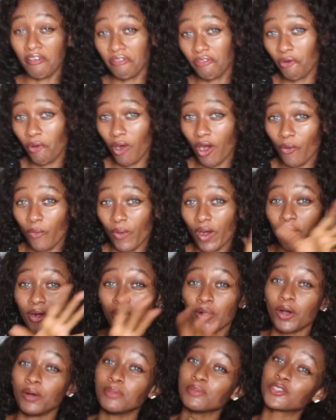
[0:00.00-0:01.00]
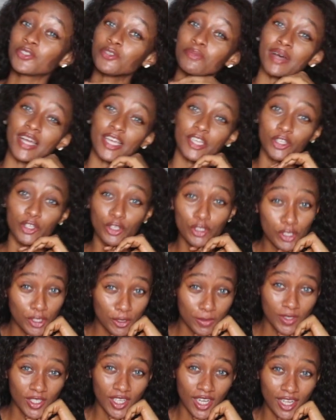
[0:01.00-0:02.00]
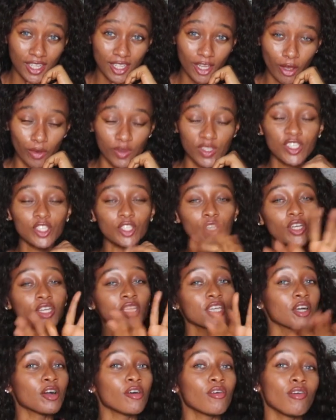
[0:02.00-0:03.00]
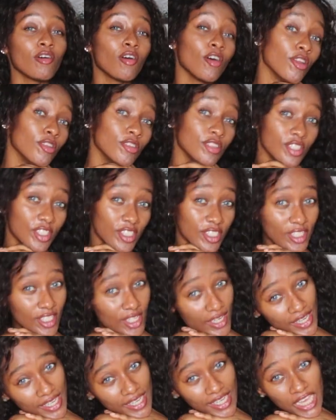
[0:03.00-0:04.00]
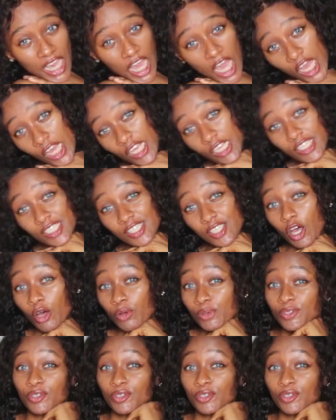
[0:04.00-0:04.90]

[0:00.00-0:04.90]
everyone, welcome to my YouTube channel. It's your girl Oluchi J. So